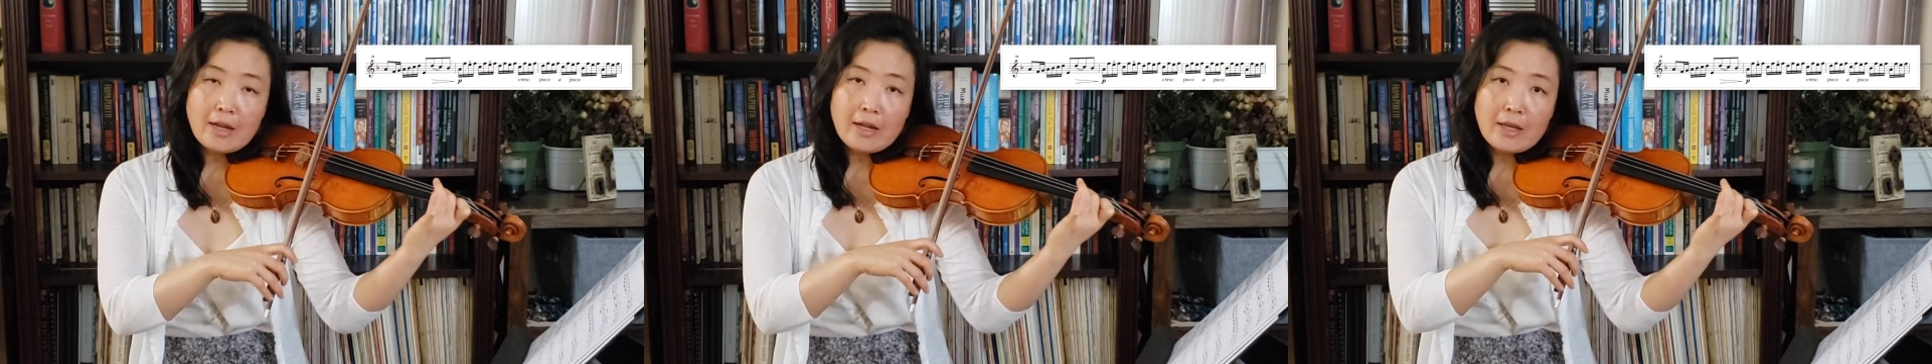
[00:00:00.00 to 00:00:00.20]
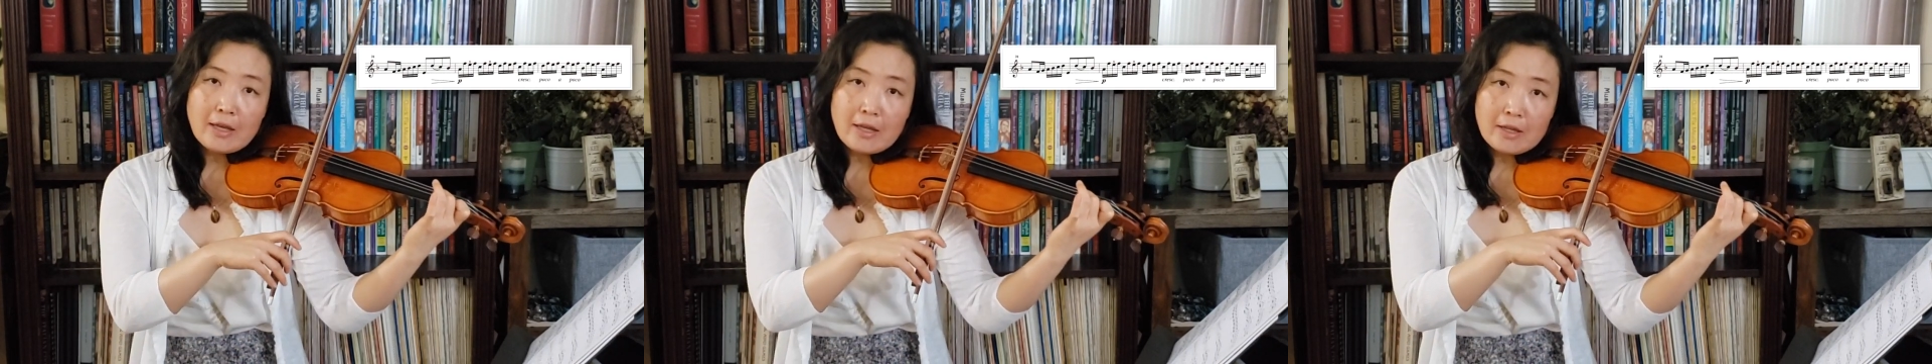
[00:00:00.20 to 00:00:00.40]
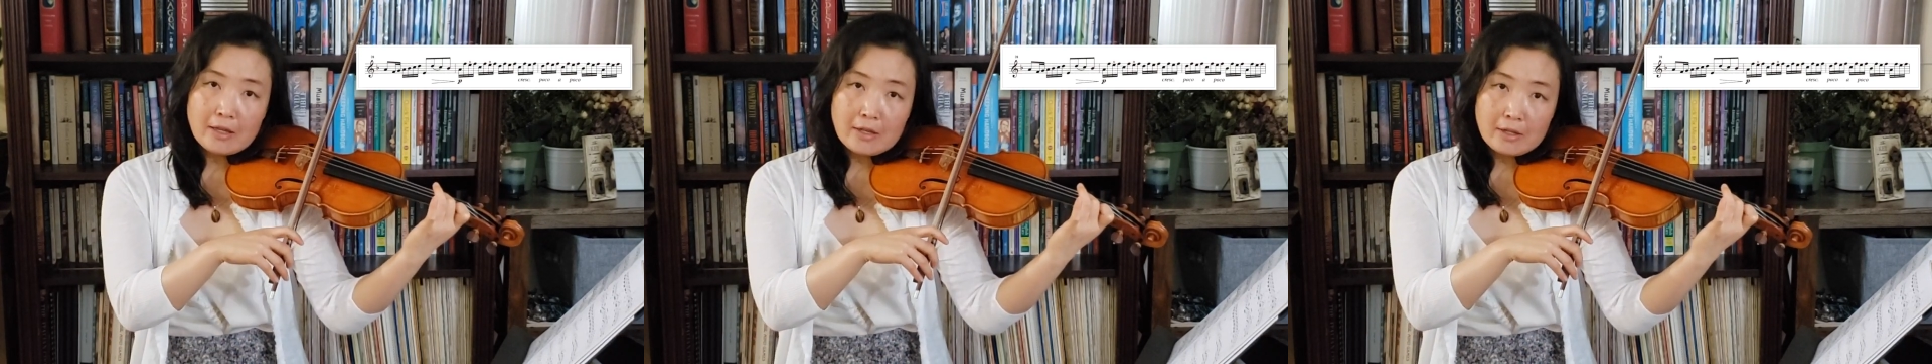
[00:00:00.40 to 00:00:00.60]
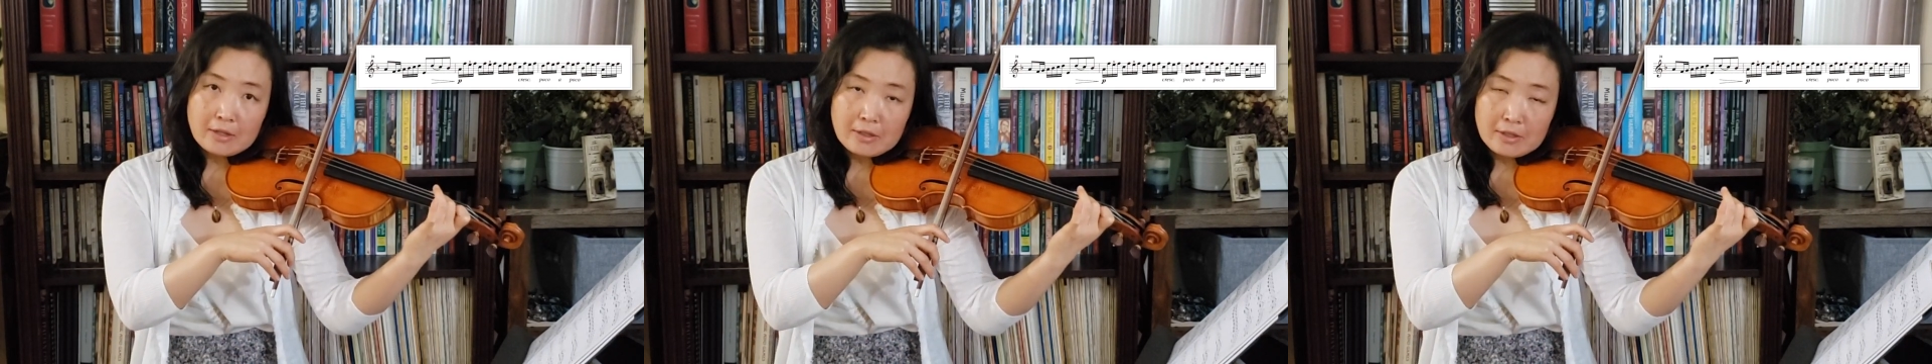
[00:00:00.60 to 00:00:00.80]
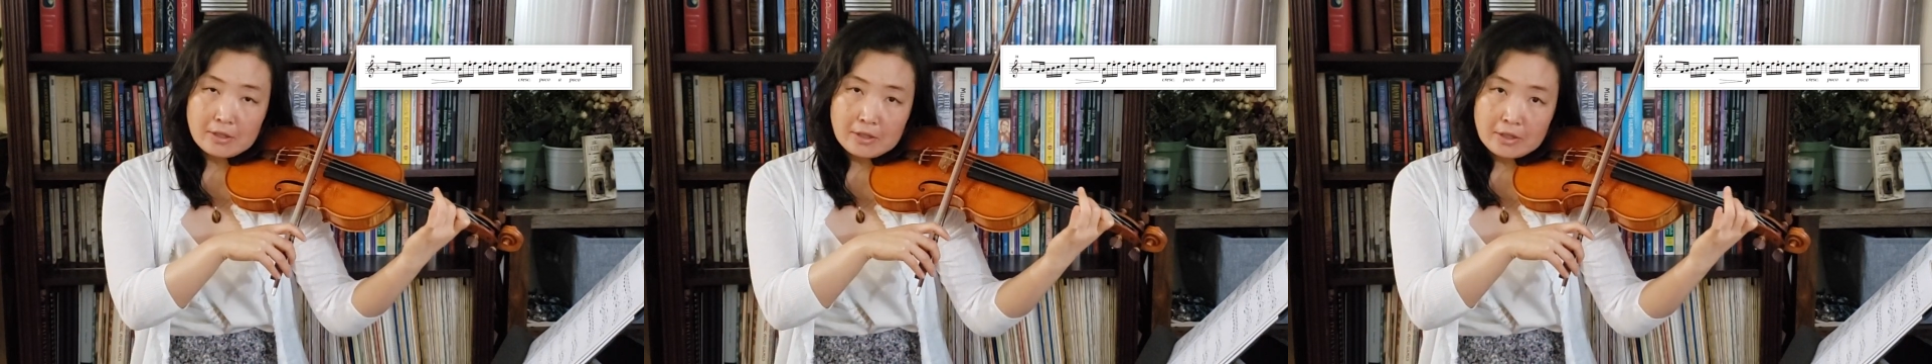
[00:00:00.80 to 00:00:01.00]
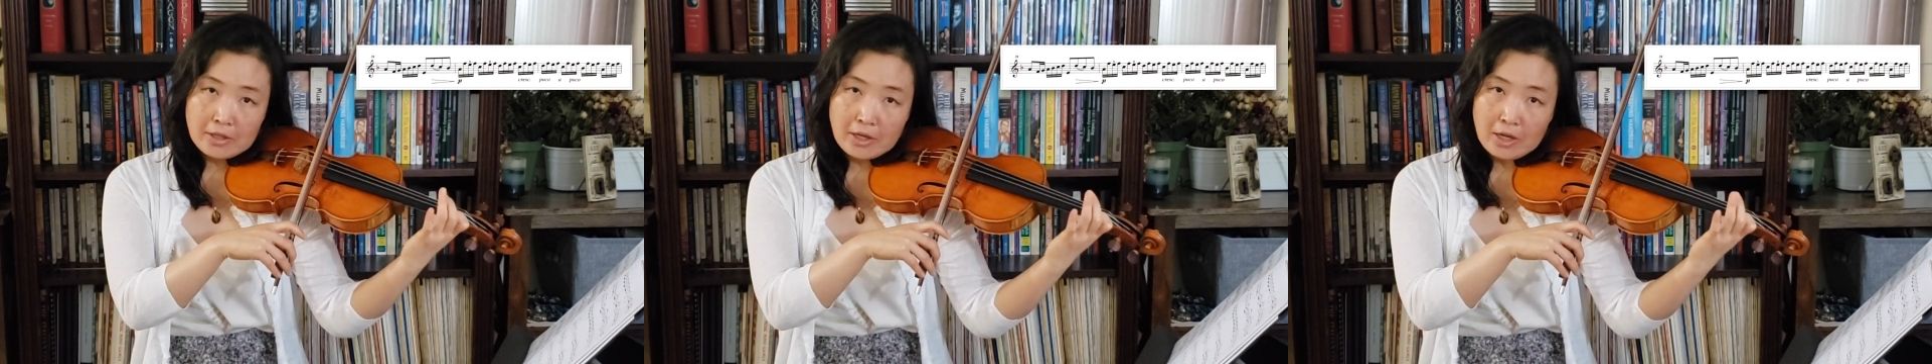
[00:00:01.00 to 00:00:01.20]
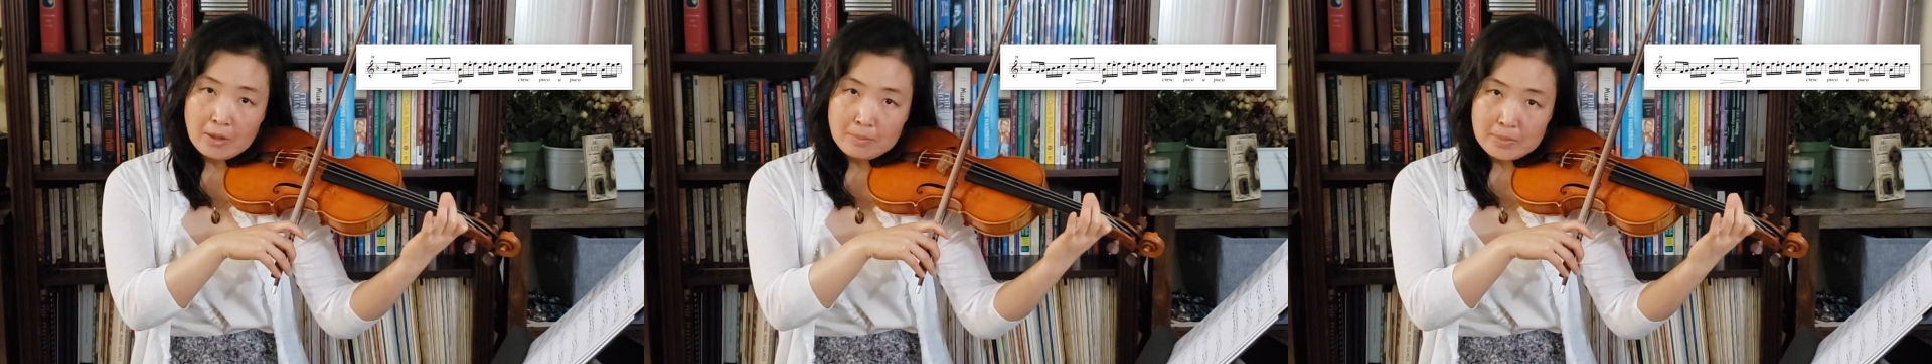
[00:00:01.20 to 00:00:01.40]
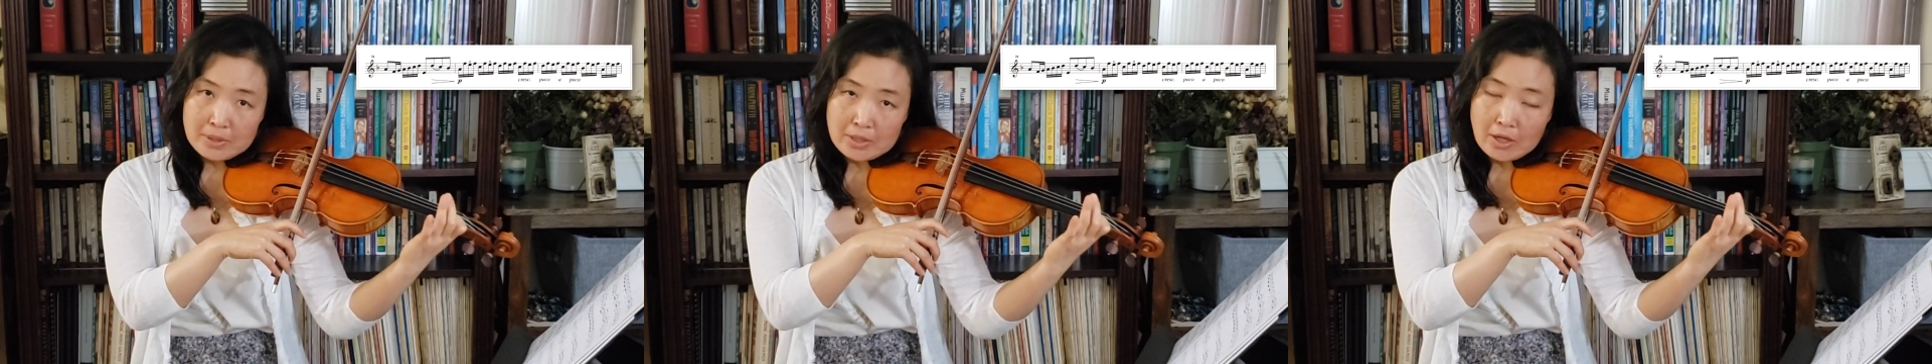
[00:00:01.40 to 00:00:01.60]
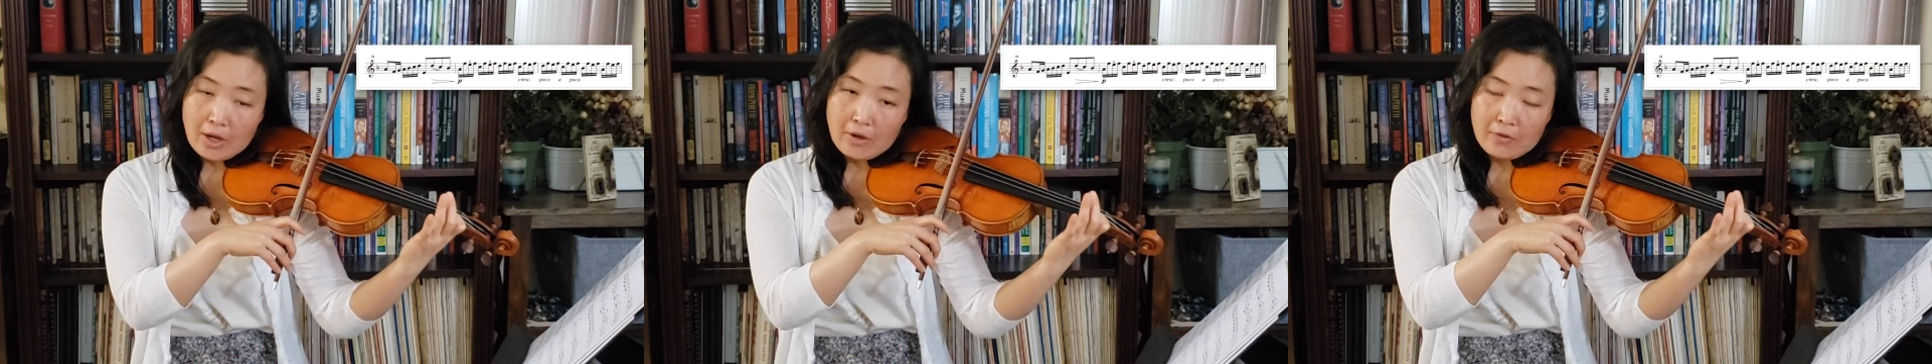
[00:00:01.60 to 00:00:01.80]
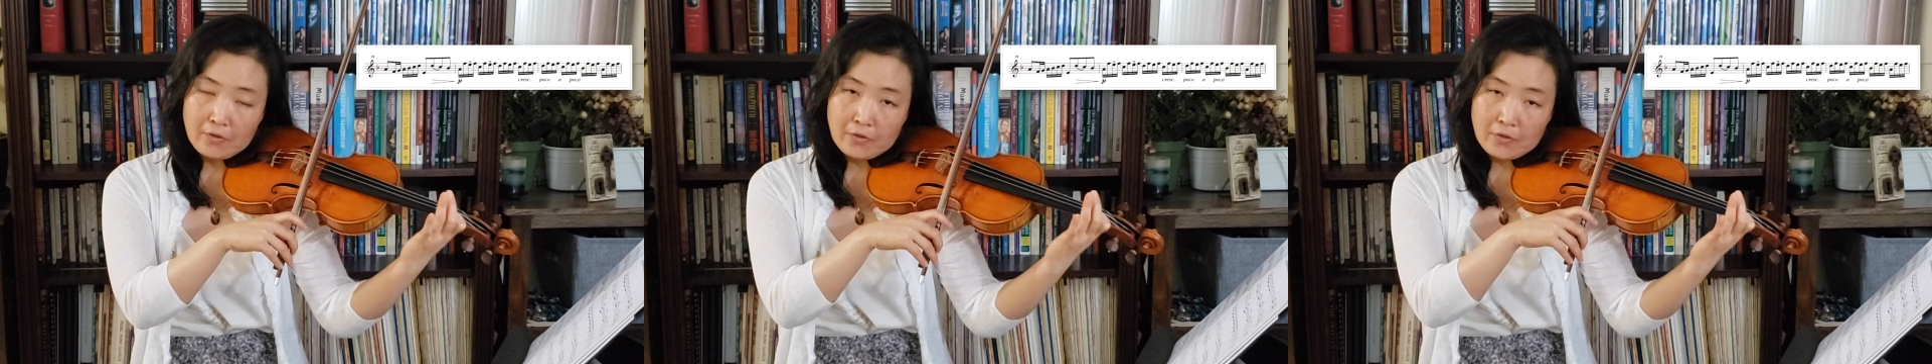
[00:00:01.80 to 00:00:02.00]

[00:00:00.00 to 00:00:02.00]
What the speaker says: it comes off.